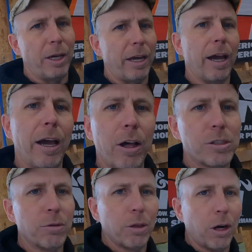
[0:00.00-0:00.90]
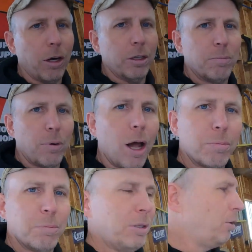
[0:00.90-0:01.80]
I also learned
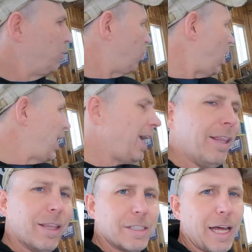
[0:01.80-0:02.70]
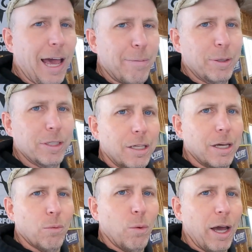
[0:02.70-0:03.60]
probably why this happened,
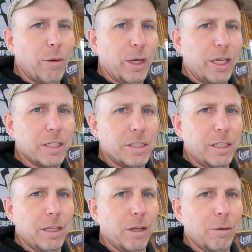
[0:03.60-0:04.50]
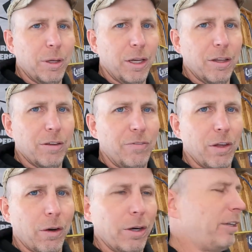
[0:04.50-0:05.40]
why we can see a little bit of the
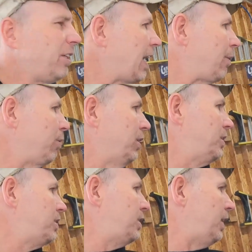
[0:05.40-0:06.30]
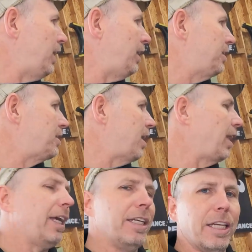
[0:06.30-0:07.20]
filler. And you can't really see it. It's not
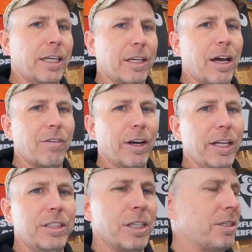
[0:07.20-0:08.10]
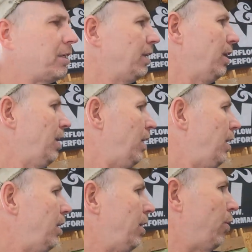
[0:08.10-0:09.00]
like it didn't cover it. It just,
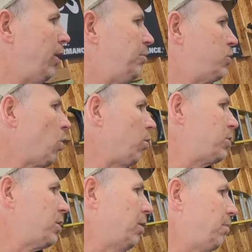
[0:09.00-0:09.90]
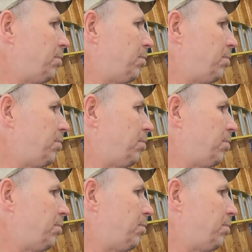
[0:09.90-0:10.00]
you know, it absorbs the